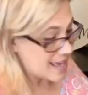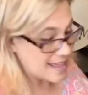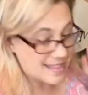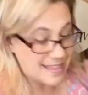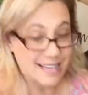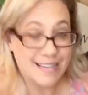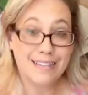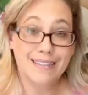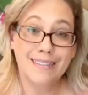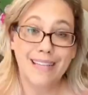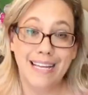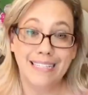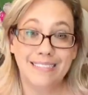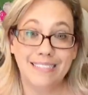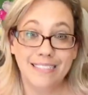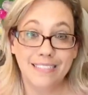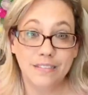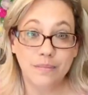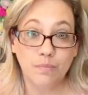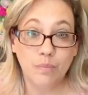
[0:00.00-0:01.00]
think less
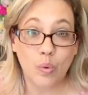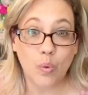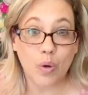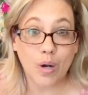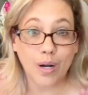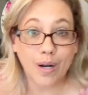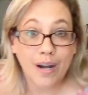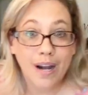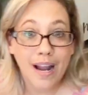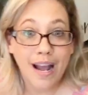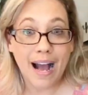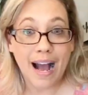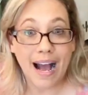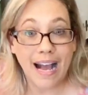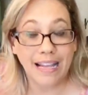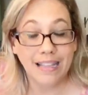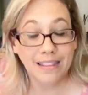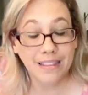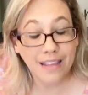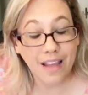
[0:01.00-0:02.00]
is more.
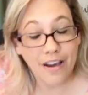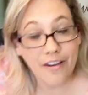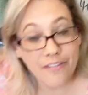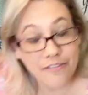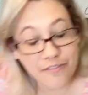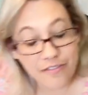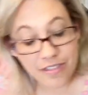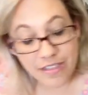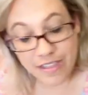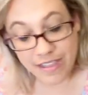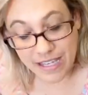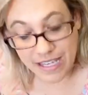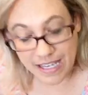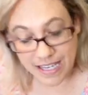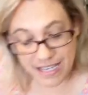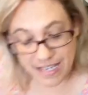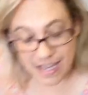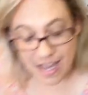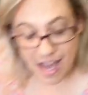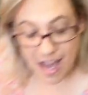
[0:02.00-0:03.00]
I love
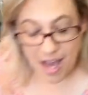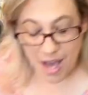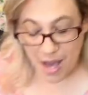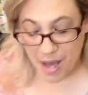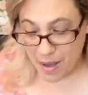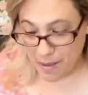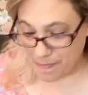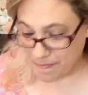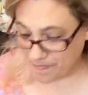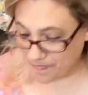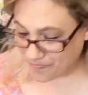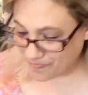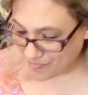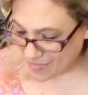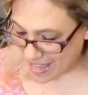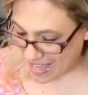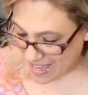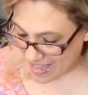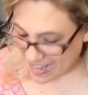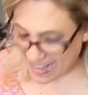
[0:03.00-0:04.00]
the
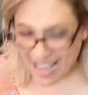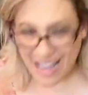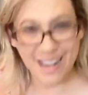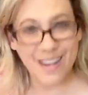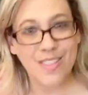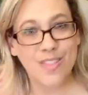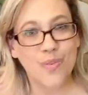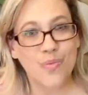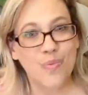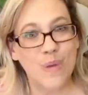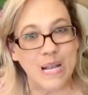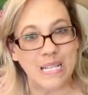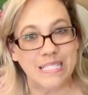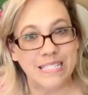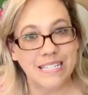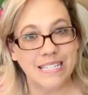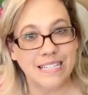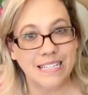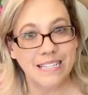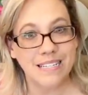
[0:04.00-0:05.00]
kind of the
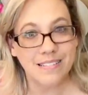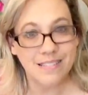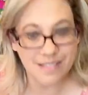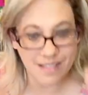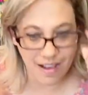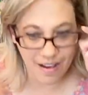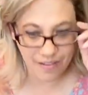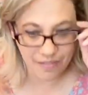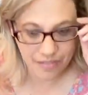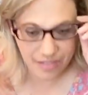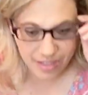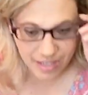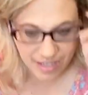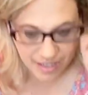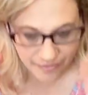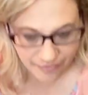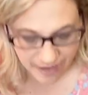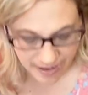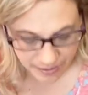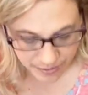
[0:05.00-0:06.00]
rusticness of the
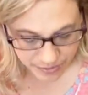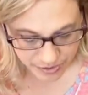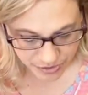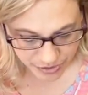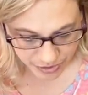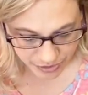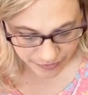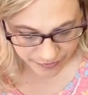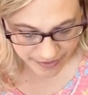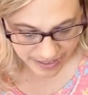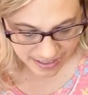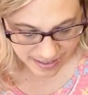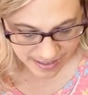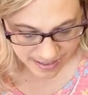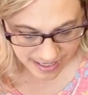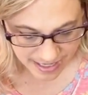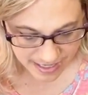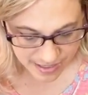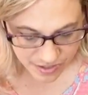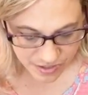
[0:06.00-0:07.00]
found surface.
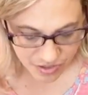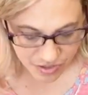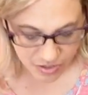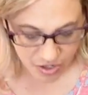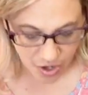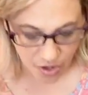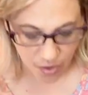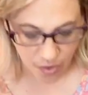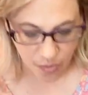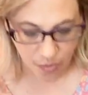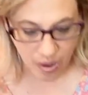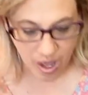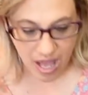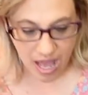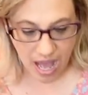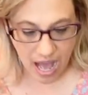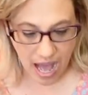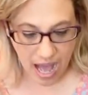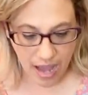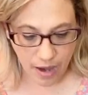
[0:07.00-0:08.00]
And so
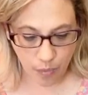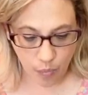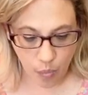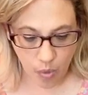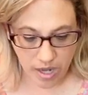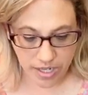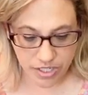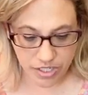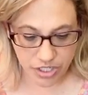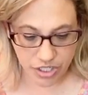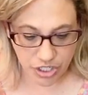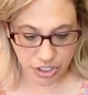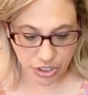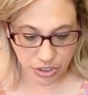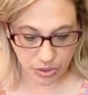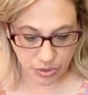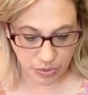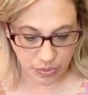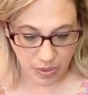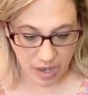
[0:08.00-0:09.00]
I want
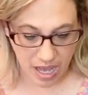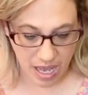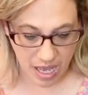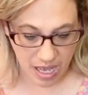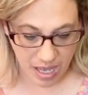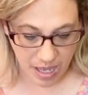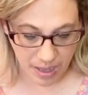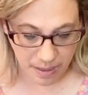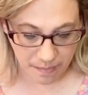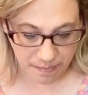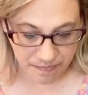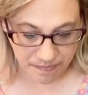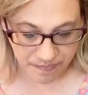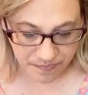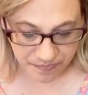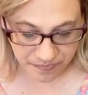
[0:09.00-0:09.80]
to, oh,